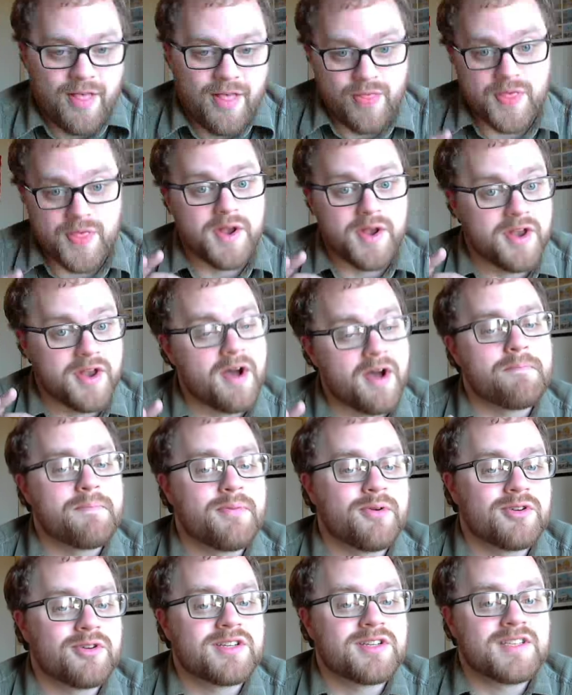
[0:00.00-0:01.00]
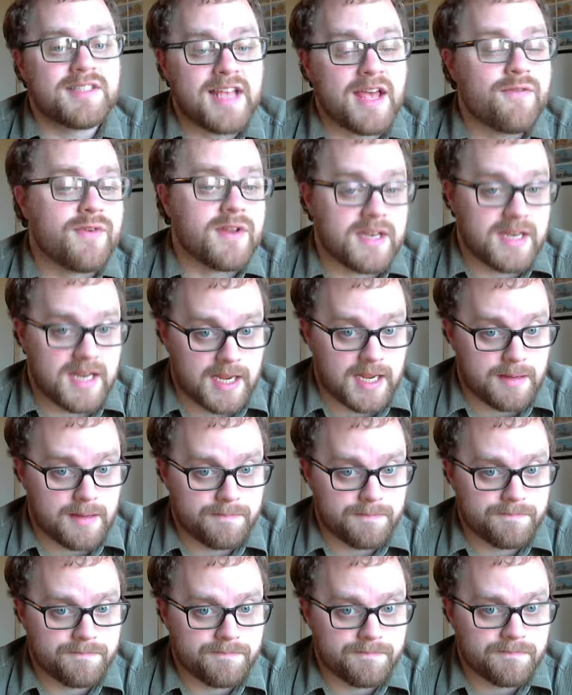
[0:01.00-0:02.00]
the number 70
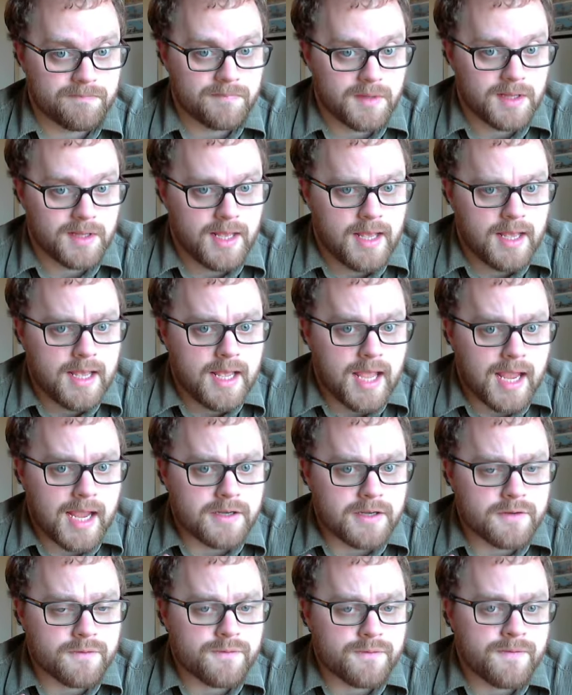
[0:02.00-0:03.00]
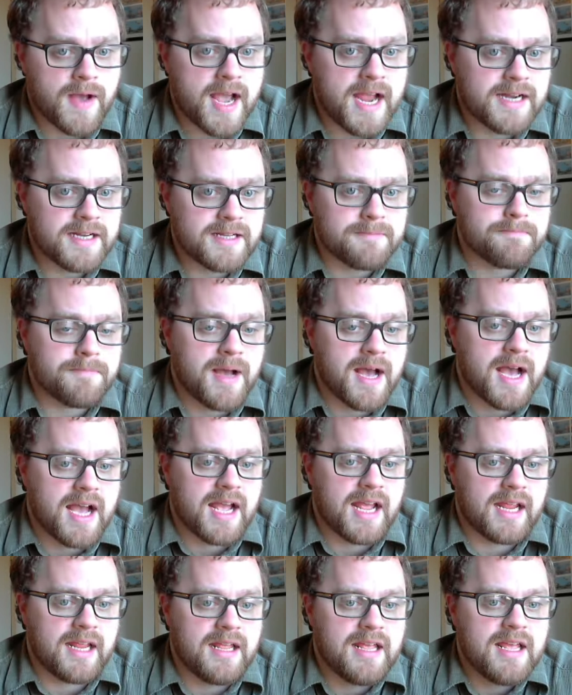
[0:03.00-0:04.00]
and divide it
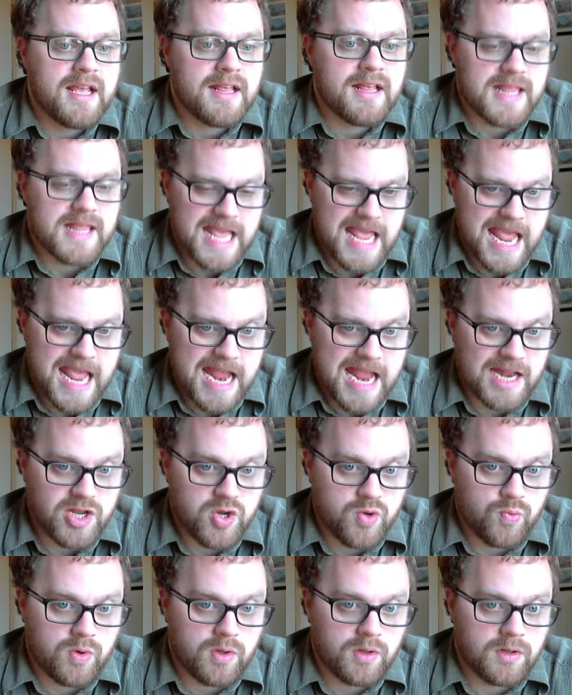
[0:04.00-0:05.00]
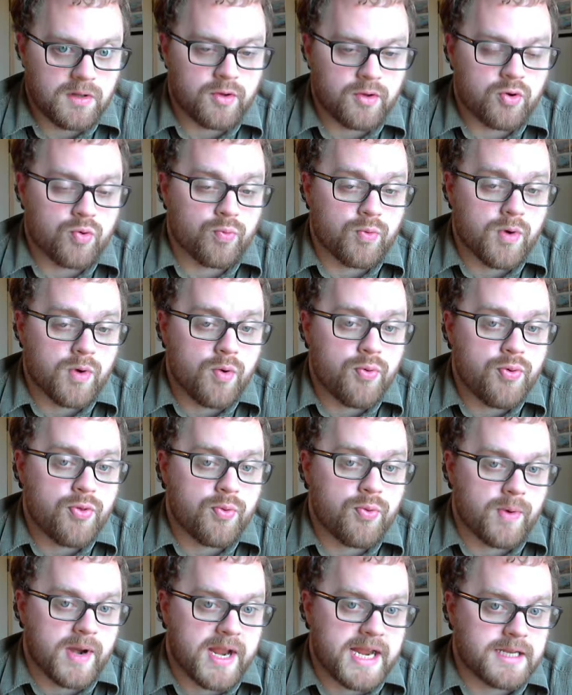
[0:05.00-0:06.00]
by the annual growth
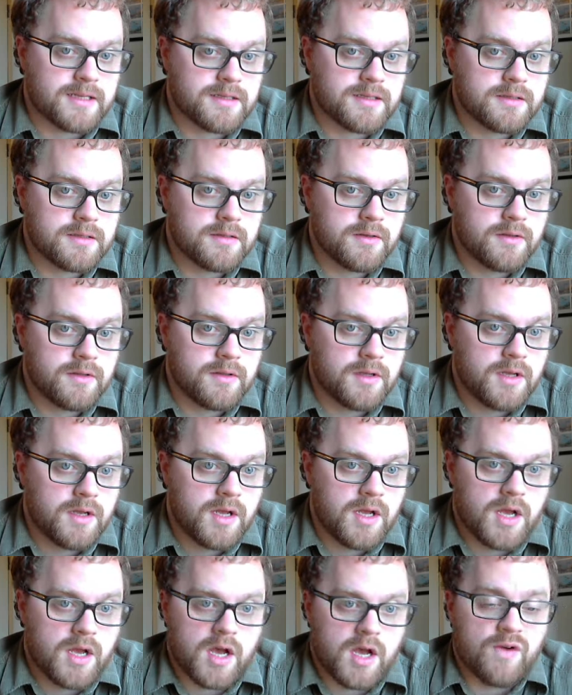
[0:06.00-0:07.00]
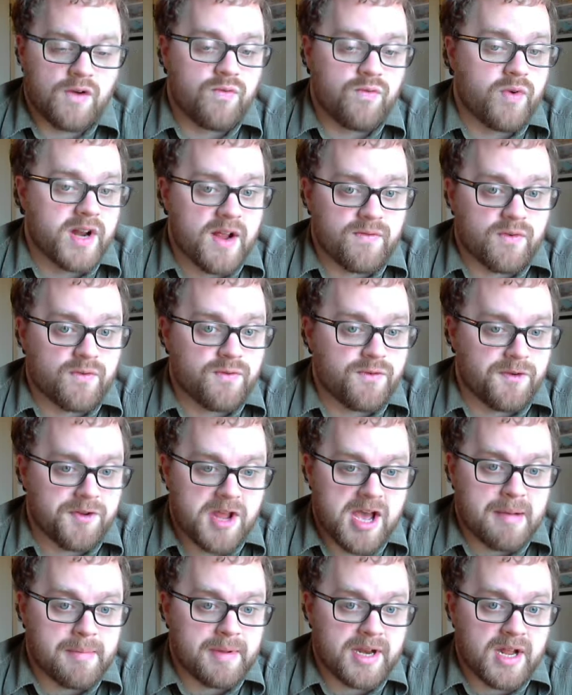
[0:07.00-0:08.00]
rate of whatever
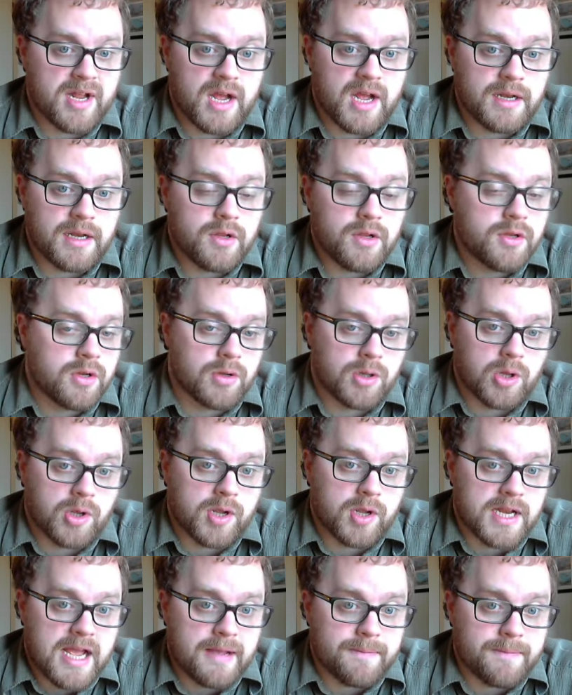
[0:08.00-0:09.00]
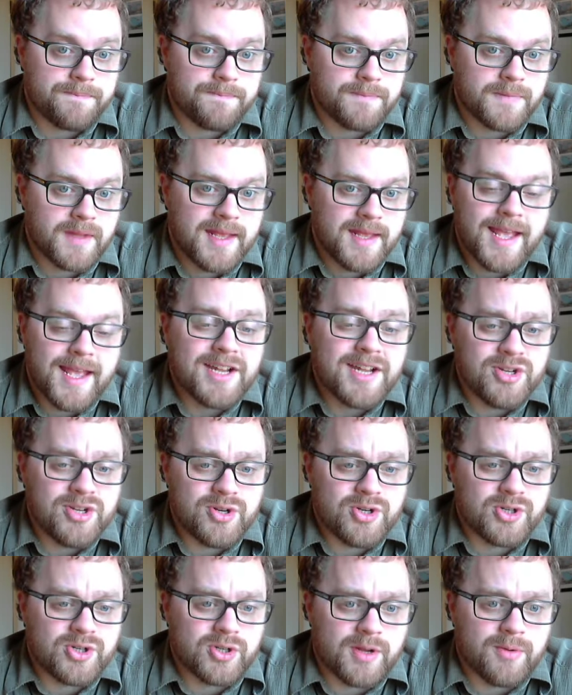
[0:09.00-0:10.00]
phenomenon you're looking at. And
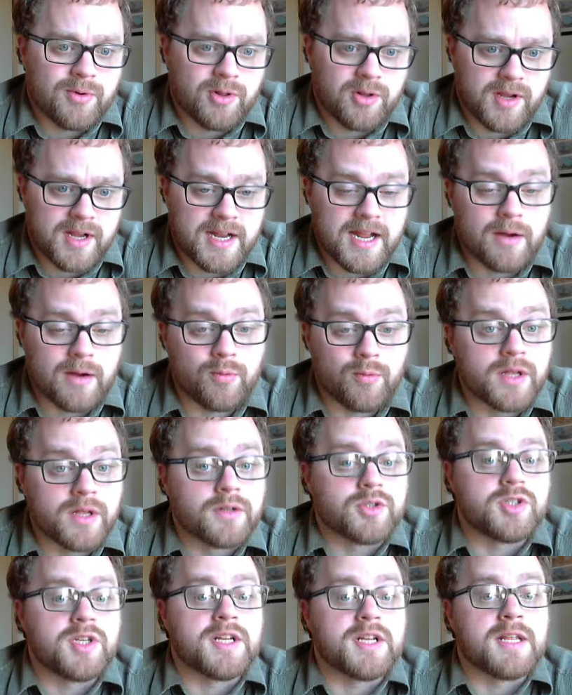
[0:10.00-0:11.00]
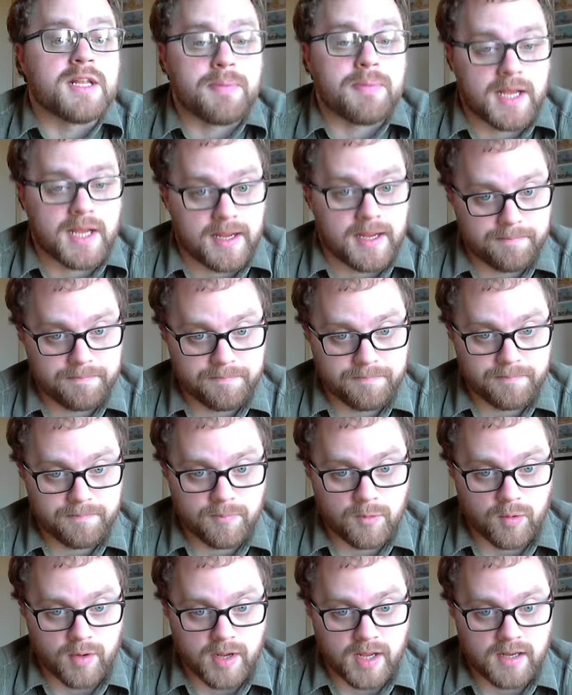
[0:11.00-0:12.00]
usually we're looking at real GDP,
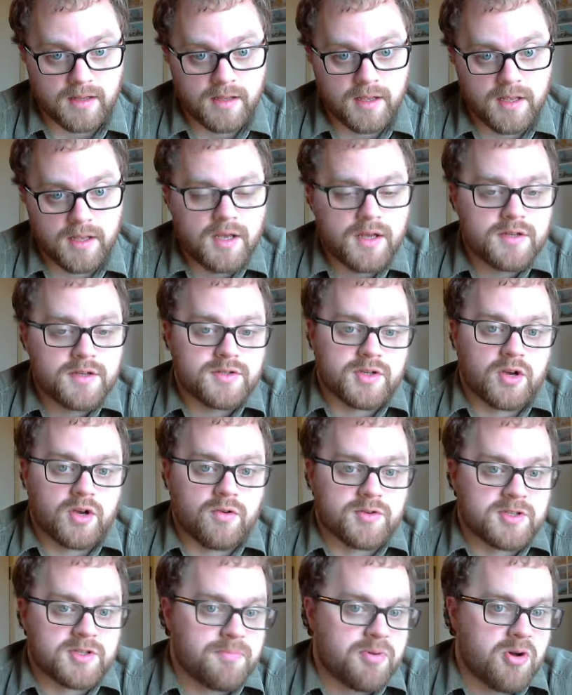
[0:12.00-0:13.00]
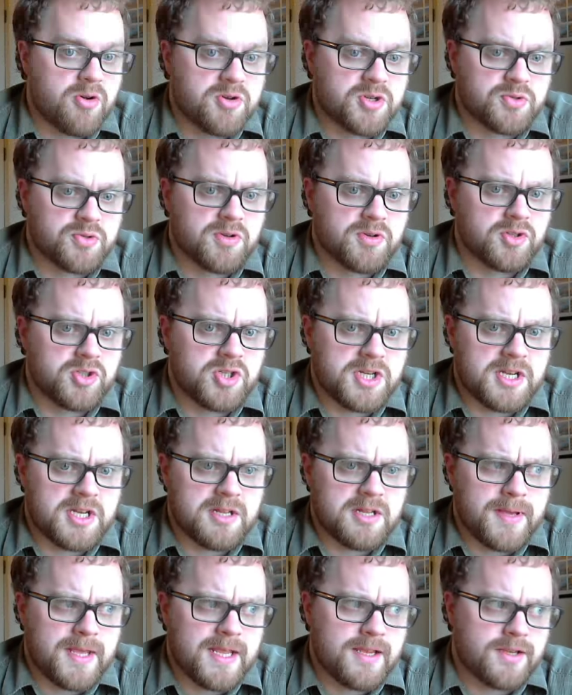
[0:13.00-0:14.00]
right? So suppose real
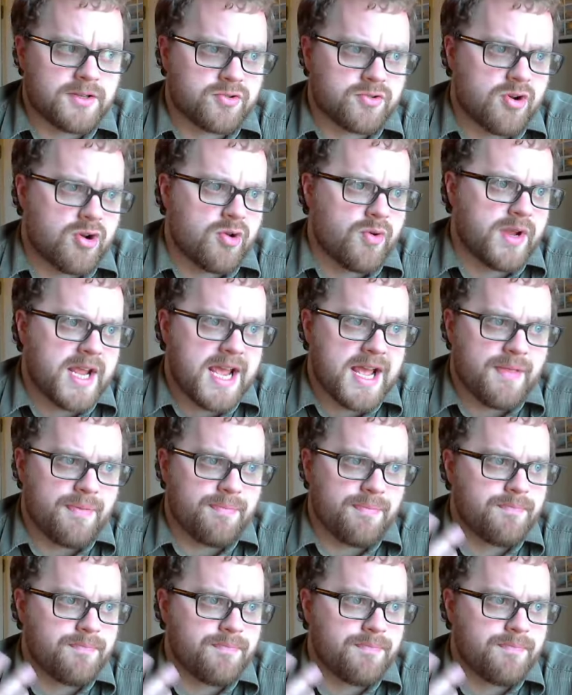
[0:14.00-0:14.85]
GDP is growing at